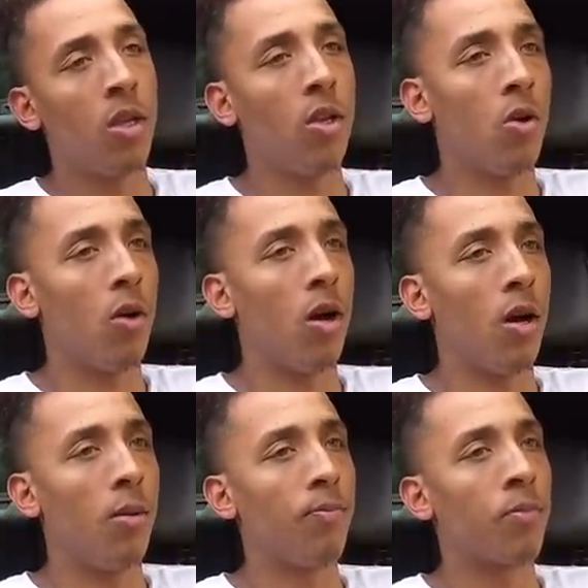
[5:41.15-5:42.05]
You know,
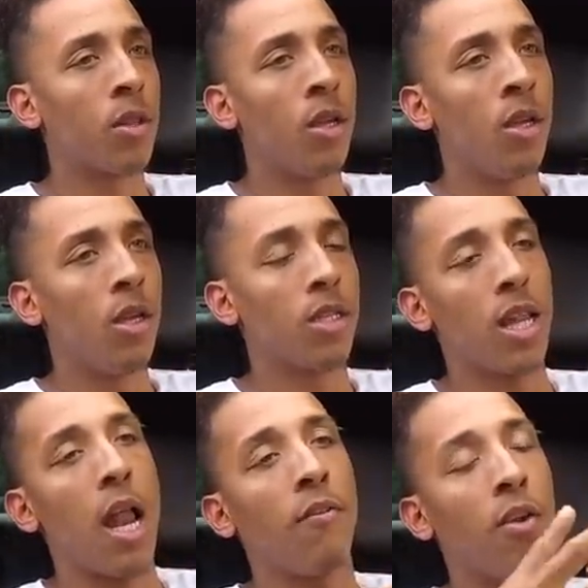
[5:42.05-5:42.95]
um, there's a
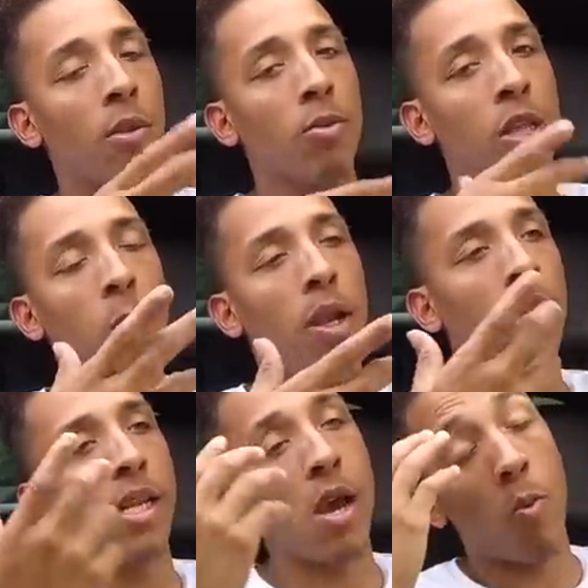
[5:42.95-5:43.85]
lot of variables that went
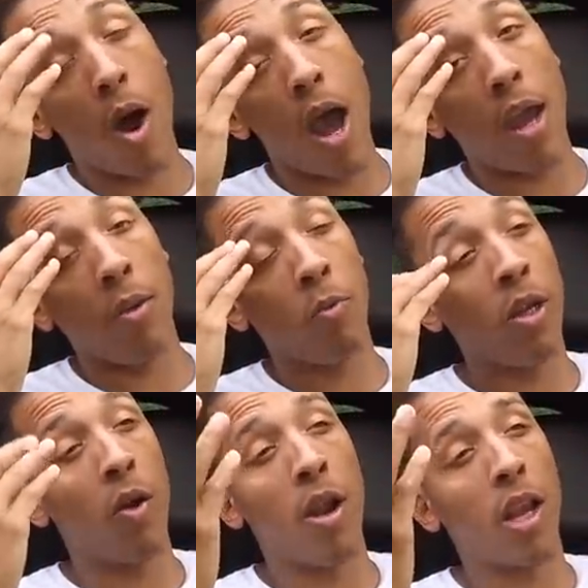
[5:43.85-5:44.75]
into that and why
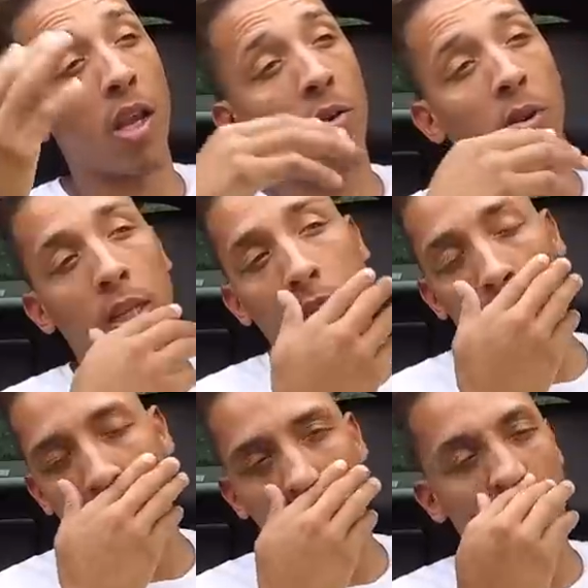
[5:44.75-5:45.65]
we don't have a good
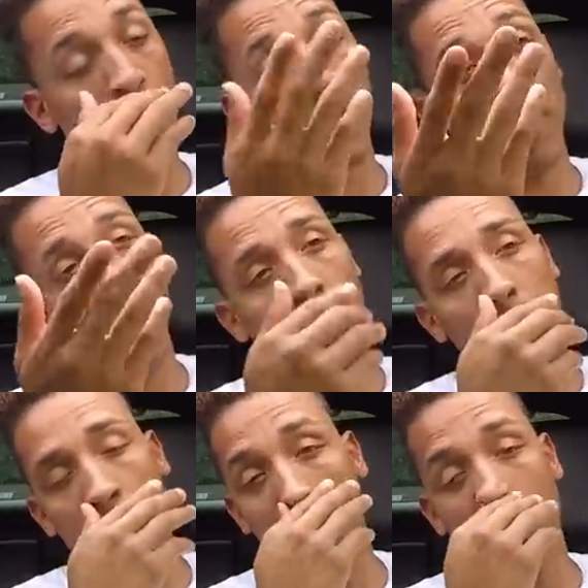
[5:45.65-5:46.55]
relationship. You know, which I'm not gonna
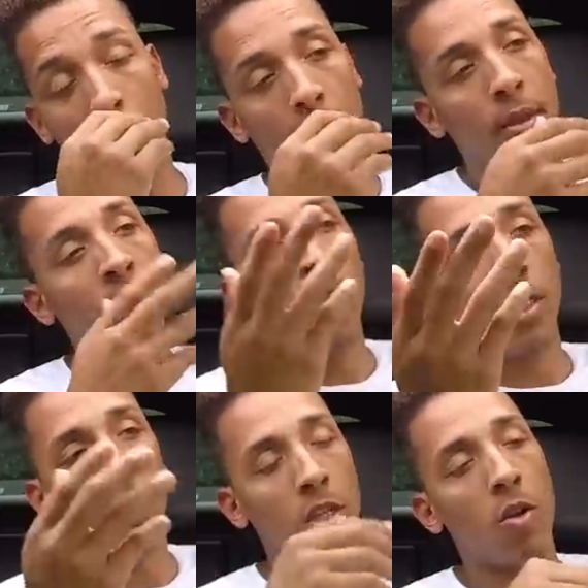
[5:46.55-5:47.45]
touch on now, but
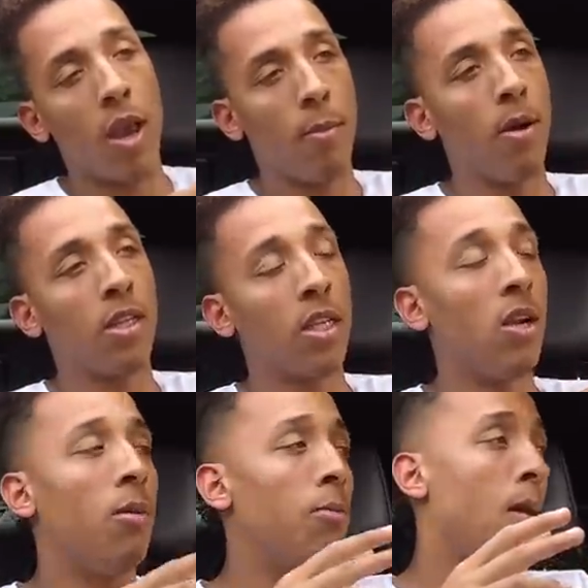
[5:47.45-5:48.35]
just know that much. And
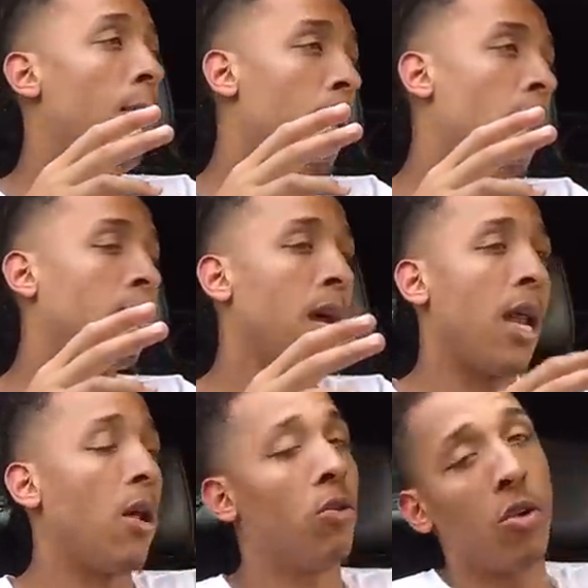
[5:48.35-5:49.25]
on my mom's
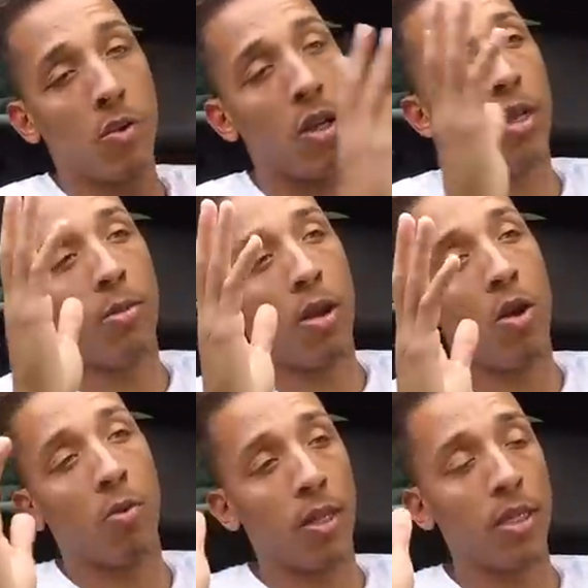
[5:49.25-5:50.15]
side, I don't know none of them at
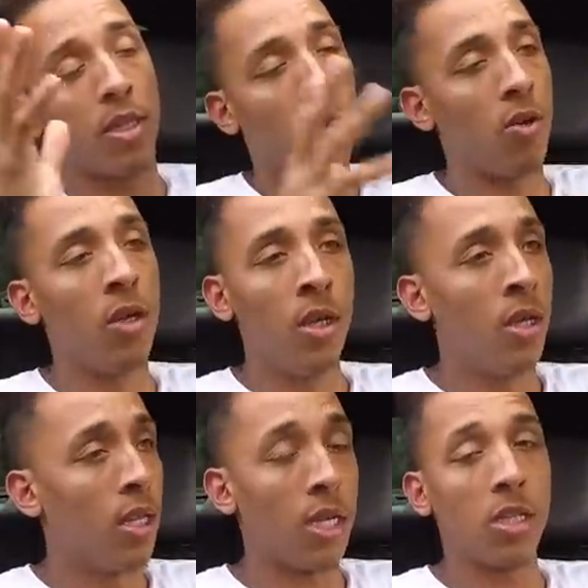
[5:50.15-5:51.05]
all, really. So
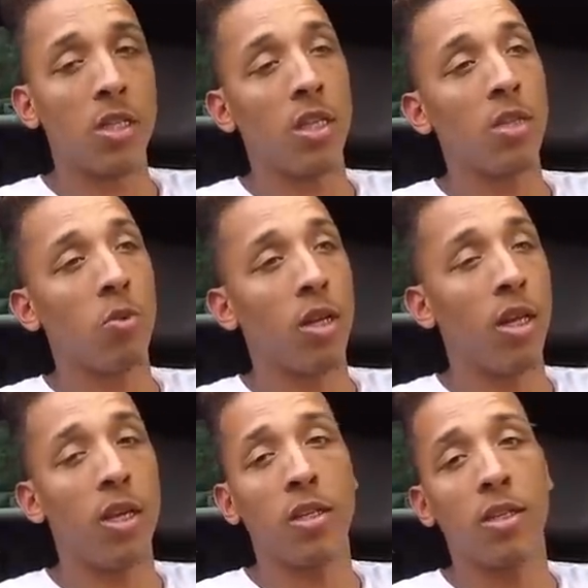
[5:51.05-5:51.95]
that just is what it
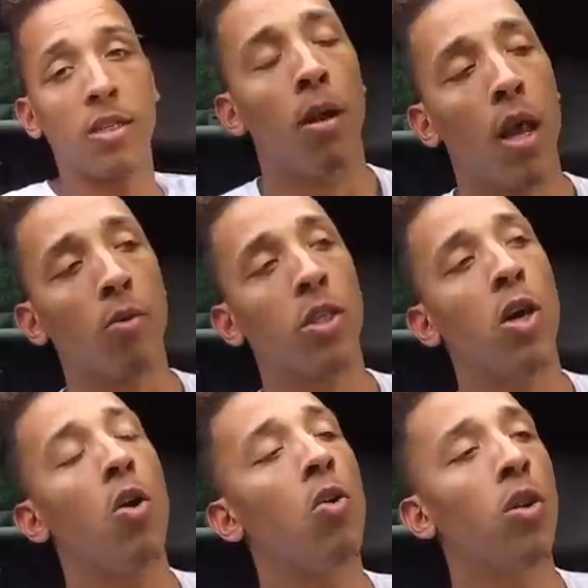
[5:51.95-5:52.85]
is. But I was
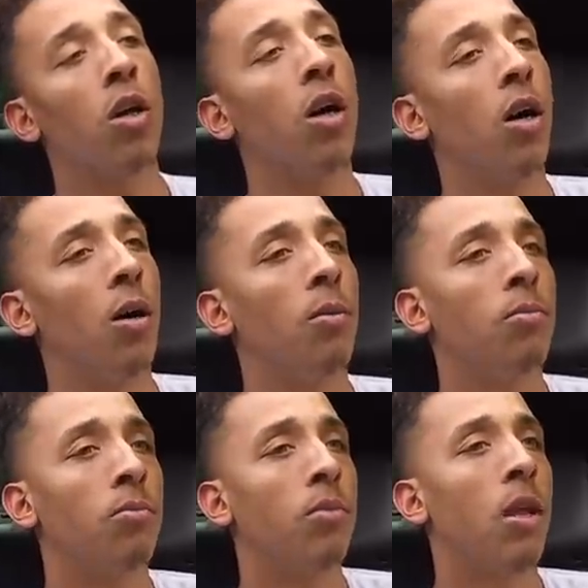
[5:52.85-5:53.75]
told
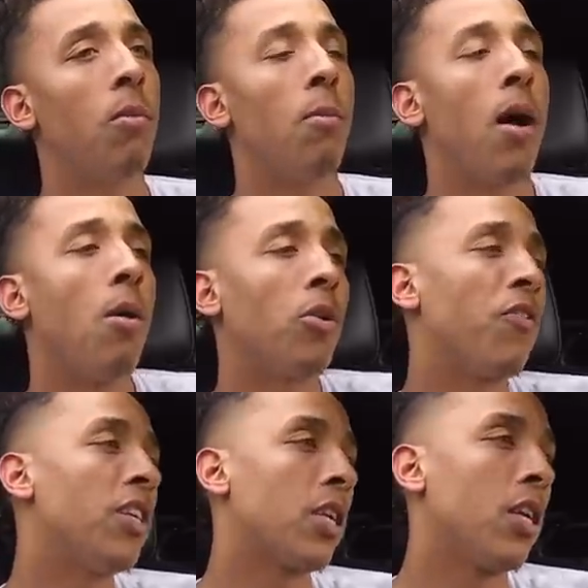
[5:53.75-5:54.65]
um, that my mom was
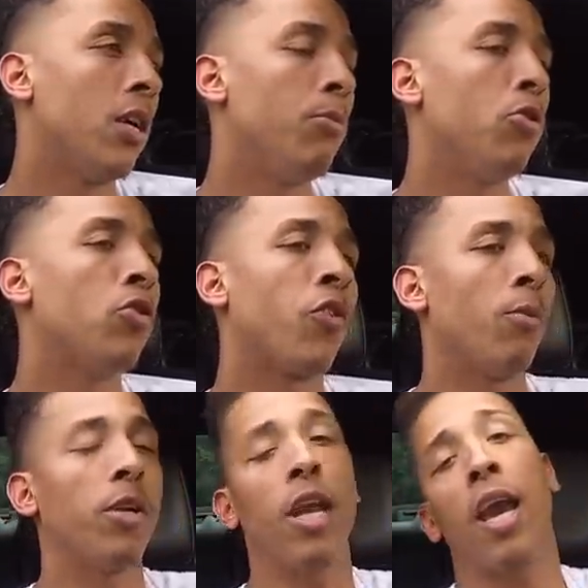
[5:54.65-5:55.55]
physically abused
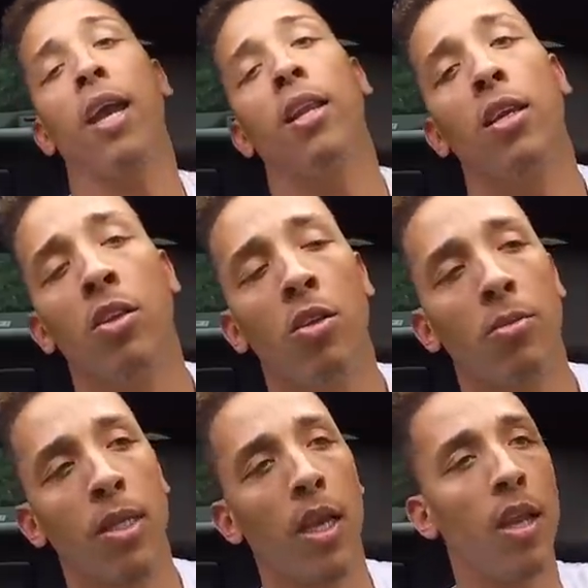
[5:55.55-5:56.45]
from her dad. You know what
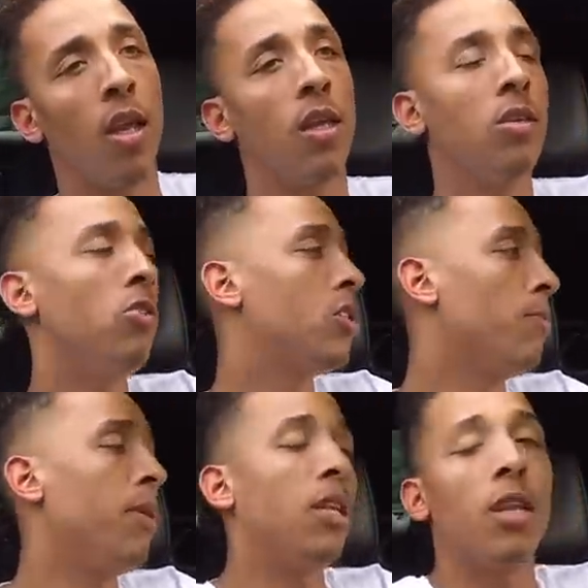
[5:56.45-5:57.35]
I'm saying? Used to
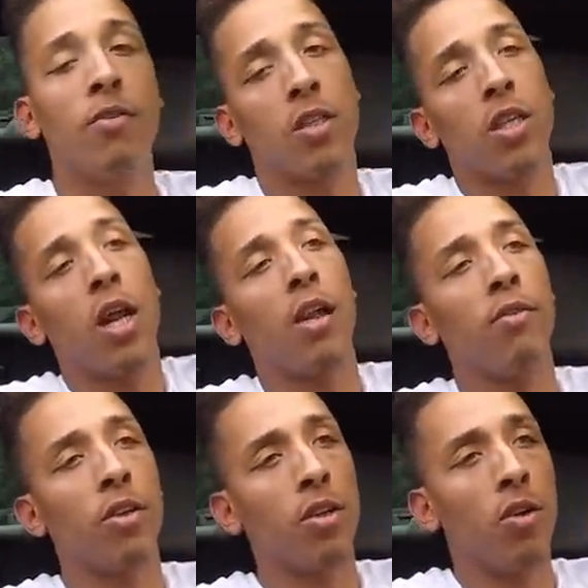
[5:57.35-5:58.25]
beat the living shit out
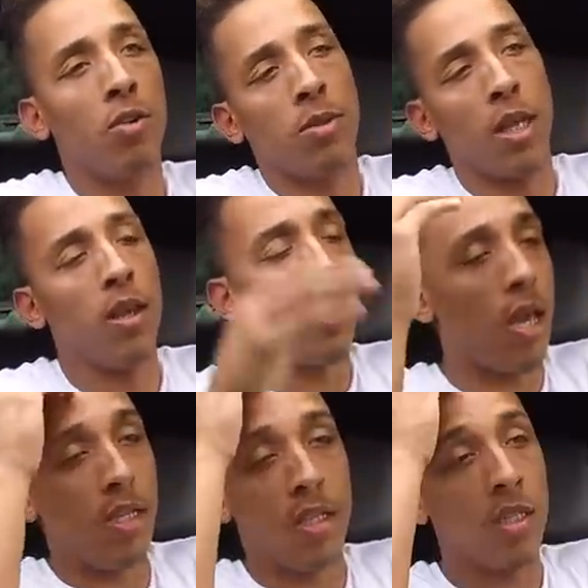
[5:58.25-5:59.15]
of her. You know what I'm saying?
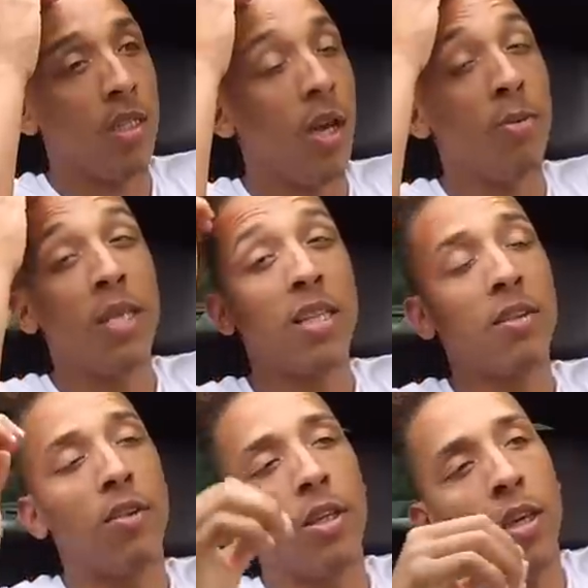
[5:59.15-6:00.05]
Like just
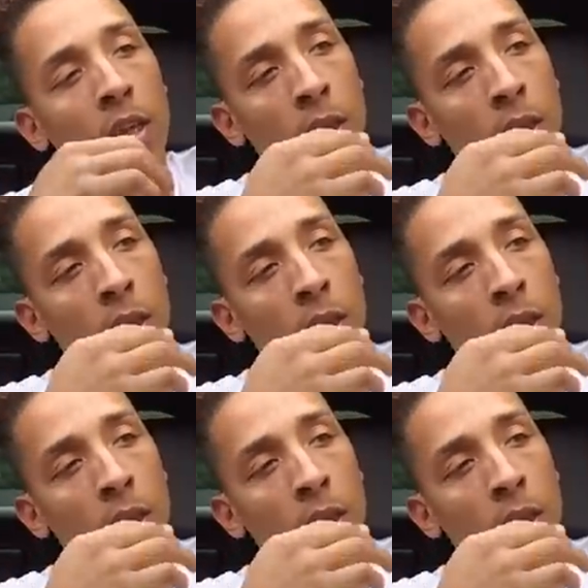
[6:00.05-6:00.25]
obsessively.